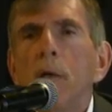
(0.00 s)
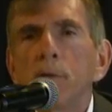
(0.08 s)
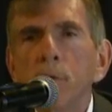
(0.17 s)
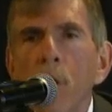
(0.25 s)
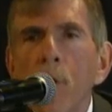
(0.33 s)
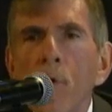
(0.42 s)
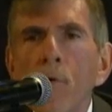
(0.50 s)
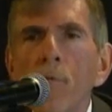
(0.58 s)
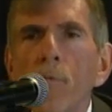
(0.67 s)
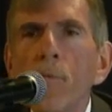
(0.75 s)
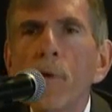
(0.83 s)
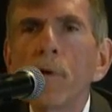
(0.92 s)

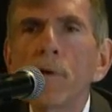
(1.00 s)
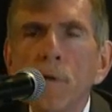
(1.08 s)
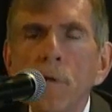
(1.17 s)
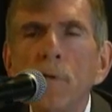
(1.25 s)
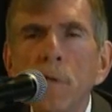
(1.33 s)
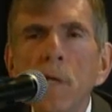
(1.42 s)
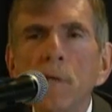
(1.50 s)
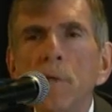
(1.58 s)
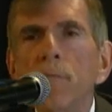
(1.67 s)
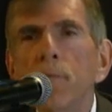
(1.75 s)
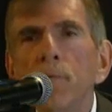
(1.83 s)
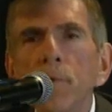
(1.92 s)
So there are two sets
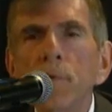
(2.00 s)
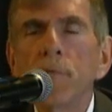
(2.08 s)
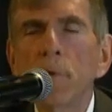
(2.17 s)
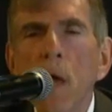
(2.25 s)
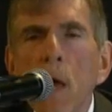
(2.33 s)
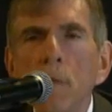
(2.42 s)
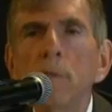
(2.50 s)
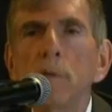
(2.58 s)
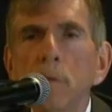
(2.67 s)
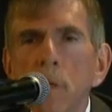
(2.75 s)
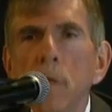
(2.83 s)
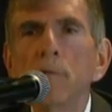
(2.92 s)
of rules for an
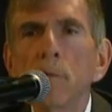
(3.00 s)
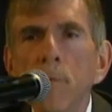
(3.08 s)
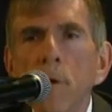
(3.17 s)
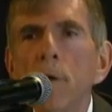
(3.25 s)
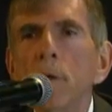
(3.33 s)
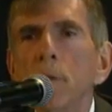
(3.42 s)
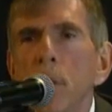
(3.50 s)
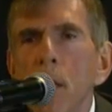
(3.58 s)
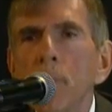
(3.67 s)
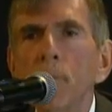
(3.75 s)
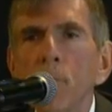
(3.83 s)
unsuccessful work attempt,